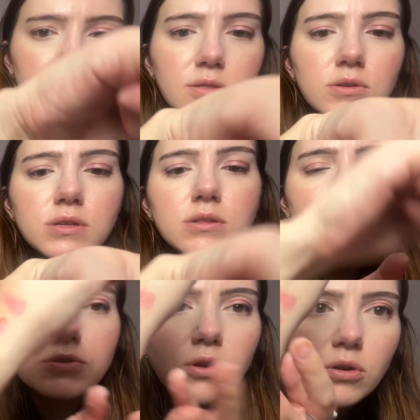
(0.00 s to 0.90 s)
It looks a
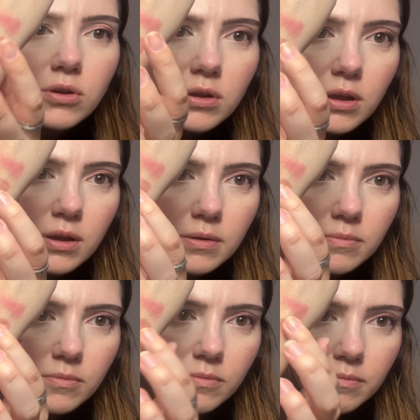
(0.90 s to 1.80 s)
little dark
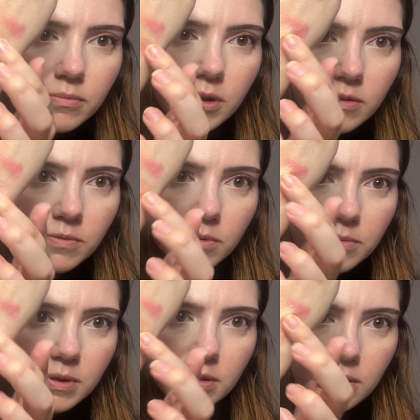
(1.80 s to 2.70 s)
when I was first
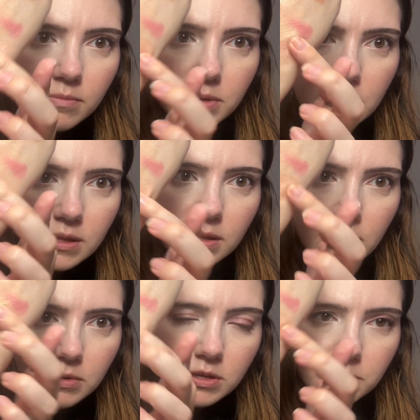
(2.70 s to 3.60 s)
putting it on, but then
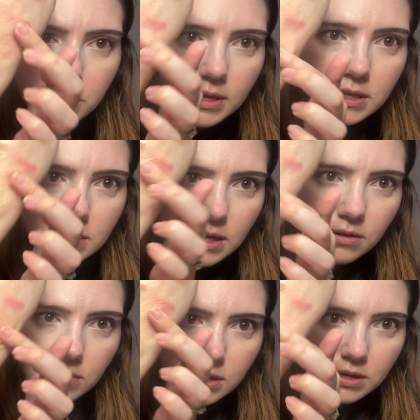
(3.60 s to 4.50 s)
it just blends
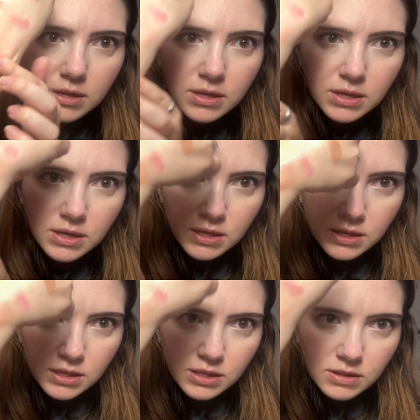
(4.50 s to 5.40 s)
out and
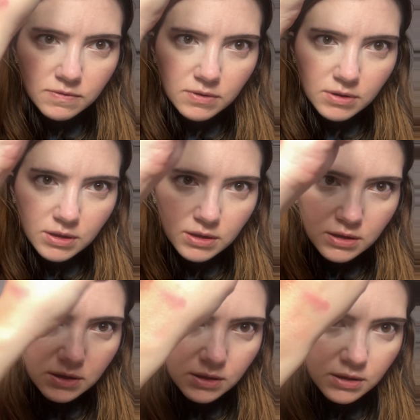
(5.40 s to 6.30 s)
very
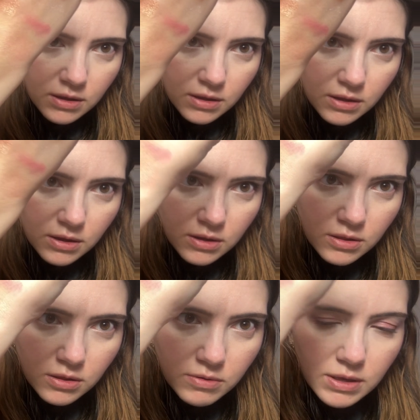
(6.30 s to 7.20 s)

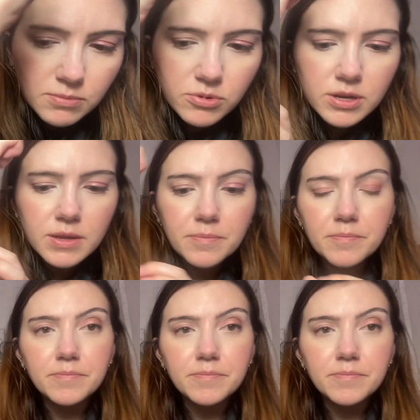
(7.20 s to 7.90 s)
glowy and pretty.